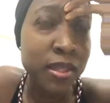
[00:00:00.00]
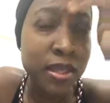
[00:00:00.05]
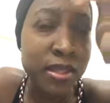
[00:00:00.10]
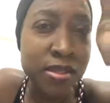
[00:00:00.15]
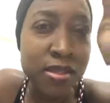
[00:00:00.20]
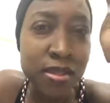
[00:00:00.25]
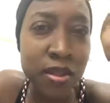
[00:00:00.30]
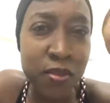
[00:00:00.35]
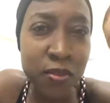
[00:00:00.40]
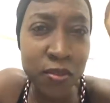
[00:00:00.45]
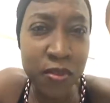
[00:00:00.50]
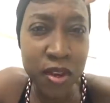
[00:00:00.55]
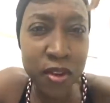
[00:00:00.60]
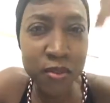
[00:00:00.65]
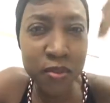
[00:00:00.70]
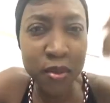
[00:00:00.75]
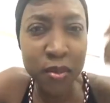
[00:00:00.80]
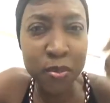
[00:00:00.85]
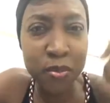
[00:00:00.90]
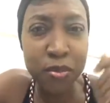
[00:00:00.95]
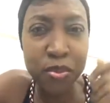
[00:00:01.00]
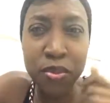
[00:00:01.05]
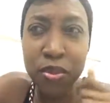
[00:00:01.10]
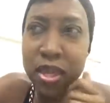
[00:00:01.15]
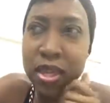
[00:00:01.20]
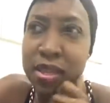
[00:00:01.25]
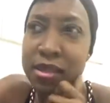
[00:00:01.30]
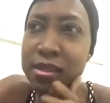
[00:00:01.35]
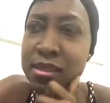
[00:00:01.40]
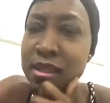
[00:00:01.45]
It's not far from
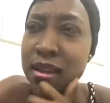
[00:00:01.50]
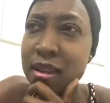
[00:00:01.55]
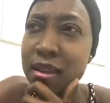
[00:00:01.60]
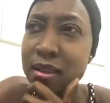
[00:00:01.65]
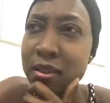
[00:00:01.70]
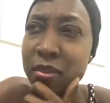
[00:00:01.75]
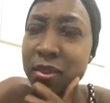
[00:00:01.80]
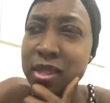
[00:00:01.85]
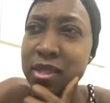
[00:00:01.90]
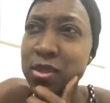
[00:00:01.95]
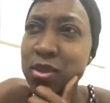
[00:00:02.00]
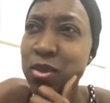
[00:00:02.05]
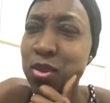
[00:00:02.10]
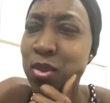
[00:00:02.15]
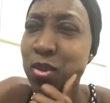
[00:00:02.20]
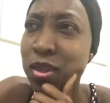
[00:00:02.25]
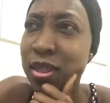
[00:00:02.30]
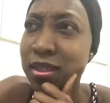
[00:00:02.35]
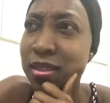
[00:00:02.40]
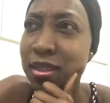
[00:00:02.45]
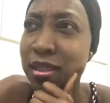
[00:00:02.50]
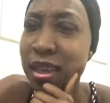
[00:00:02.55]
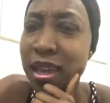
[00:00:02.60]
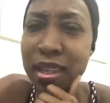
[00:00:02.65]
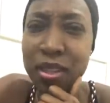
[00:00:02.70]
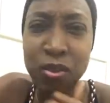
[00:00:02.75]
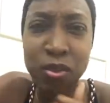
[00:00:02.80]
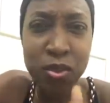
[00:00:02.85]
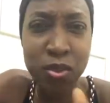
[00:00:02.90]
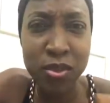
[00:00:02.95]
Bugis. What's the street
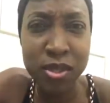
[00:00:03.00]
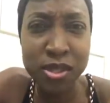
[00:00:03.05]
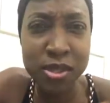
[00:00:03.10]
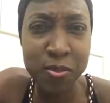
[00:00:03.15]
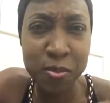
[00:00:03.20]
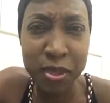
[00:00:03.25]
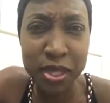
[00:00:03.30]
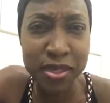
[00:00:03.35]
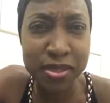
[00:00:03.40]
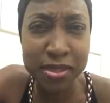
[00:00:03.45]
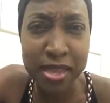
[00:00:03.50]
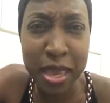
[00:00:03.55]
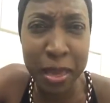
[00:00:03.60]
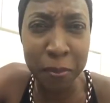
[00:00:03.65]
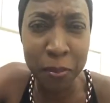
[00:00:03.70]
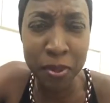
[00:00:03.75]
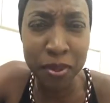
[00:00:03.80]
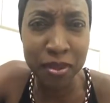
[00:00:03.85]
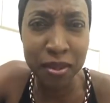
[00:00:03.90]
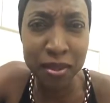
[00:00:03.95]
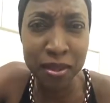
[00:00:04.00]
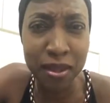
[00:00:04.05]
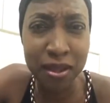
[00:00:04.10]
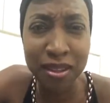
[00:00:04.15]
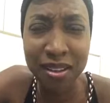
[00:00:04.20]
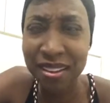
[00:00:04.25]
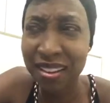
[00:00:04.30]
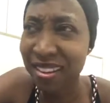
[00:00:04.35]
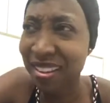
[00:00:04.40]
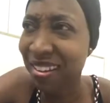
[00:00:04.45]
again? You know this big temple
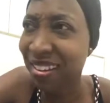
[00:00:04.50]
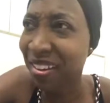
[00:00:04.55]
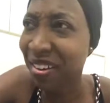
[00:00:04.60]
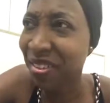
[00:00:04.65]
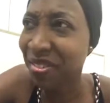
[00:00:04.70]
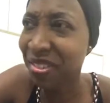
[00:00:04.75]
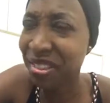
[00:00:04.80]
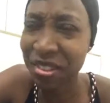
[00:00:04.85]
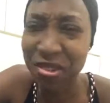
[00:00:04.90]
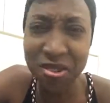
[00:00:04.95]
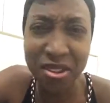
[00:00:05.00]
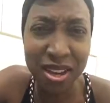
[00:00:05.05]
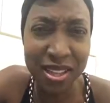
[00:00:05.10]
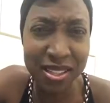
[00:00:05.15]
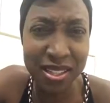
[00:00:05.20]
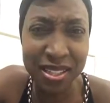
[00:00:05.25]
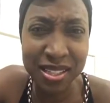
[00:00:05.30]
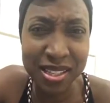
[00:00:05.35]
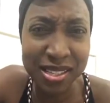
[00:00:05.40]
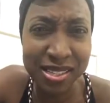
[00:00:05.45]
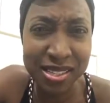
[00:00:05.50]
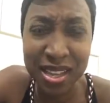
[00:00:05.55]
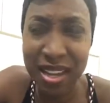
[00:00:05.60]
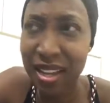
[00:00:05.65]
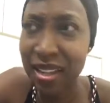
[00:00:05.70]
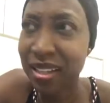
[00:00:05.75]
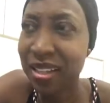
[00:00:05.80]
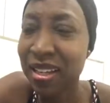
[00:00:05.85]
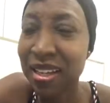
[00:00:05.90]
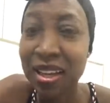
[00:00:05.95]
with Kuan Yin
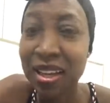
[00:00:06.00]
inside?